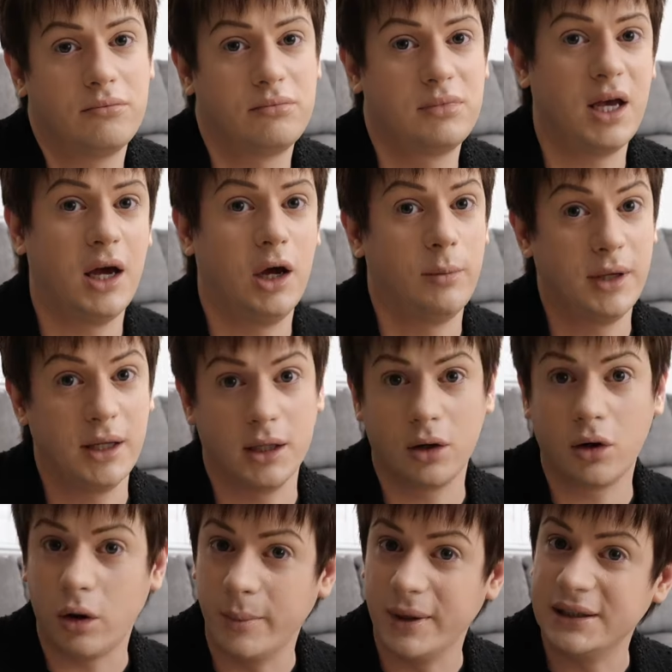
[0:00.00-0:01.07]
Tell me in the
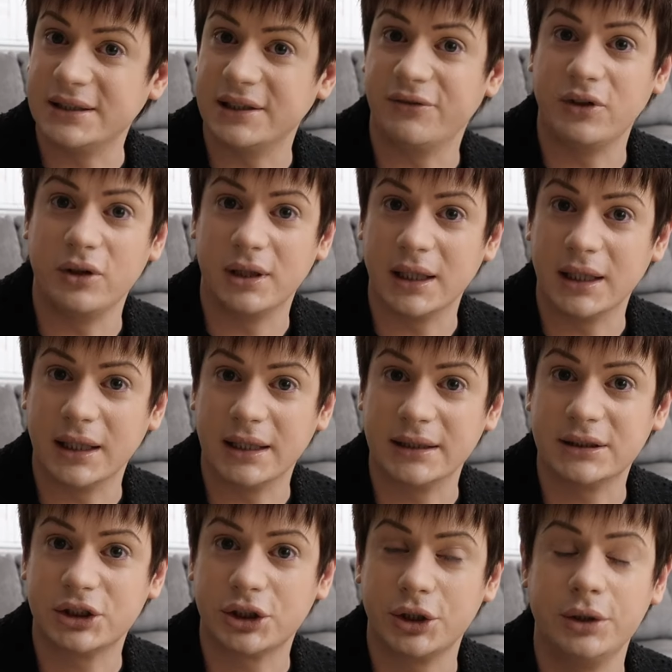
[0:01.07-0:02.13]
comments if you think
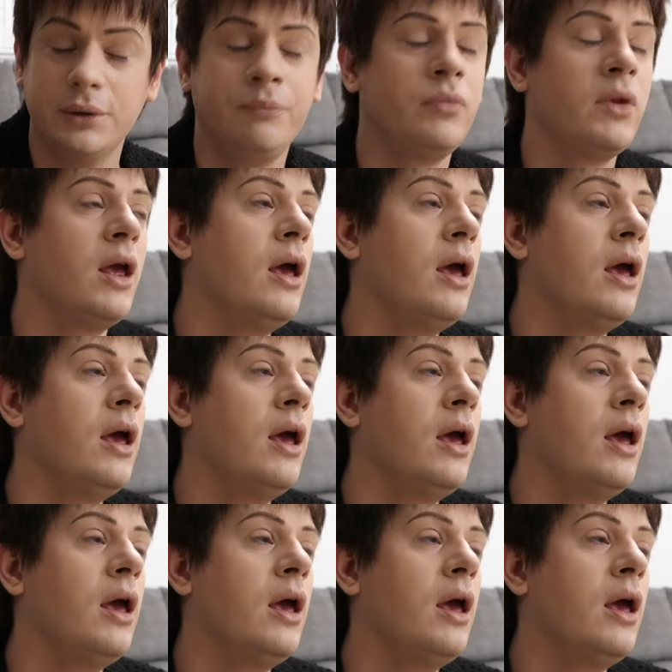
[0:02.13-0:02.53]
that's true.